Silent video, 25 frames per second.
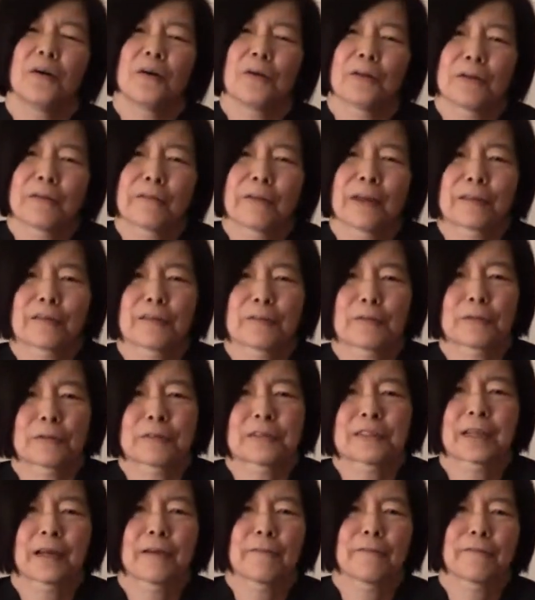all of that sort
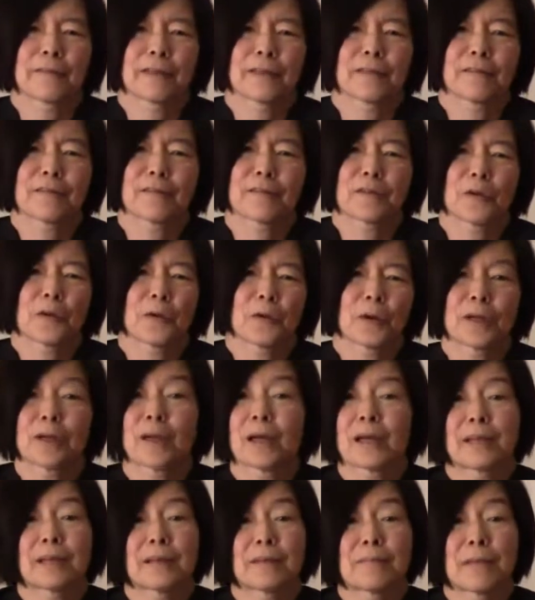of stuff. And so
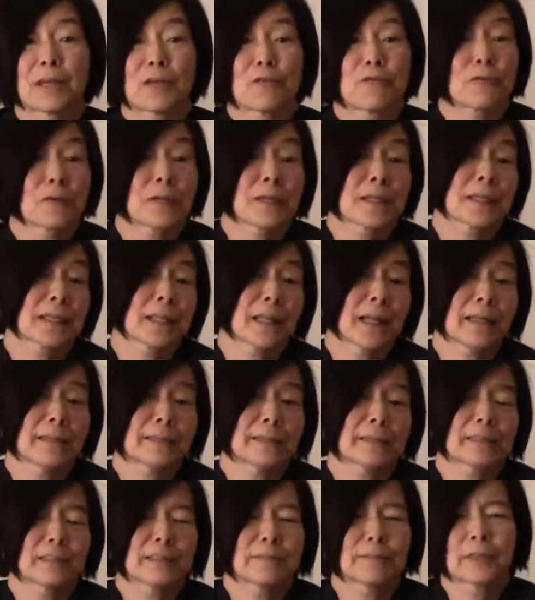I majored in
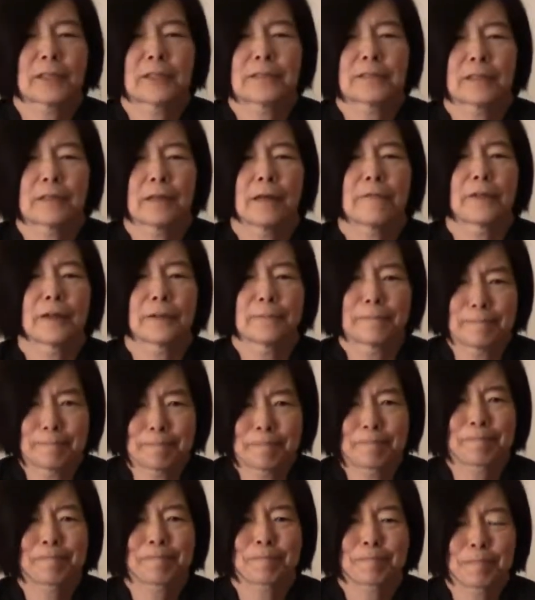classics because I loved it.
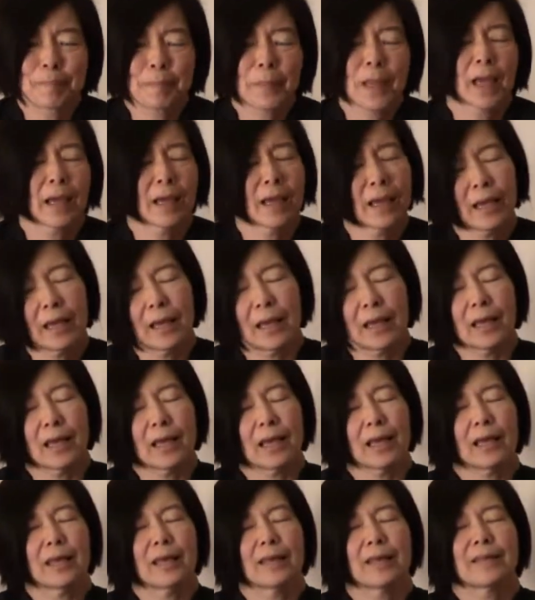
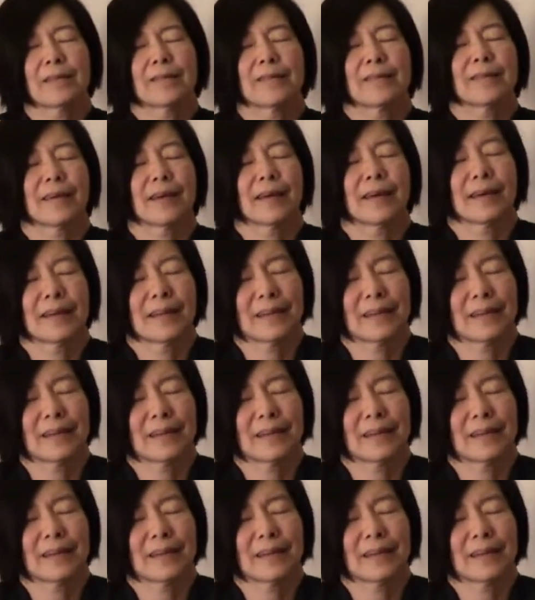And